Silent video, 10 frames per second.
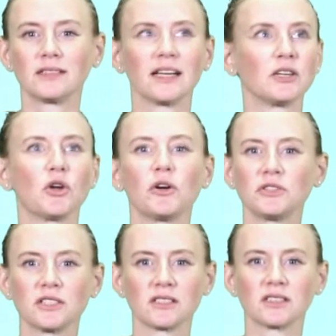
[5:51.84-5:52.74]
get
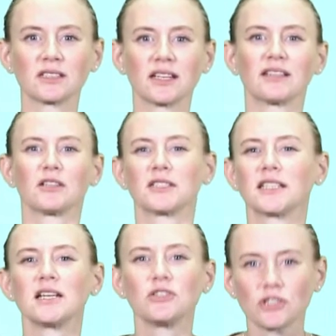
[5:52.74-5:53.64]
noticed, get their
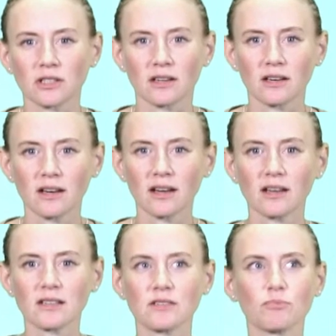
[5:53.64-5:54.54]
attention,
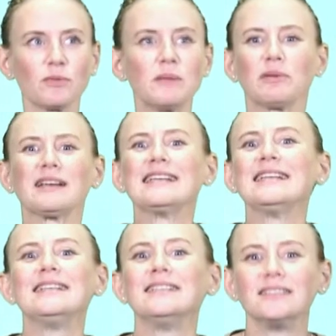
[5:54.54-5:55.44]
be
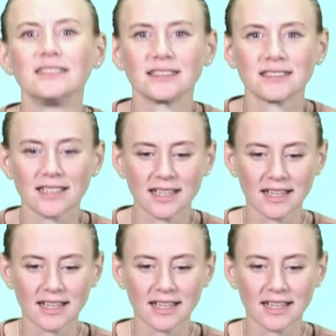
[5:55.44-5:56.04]
pleased.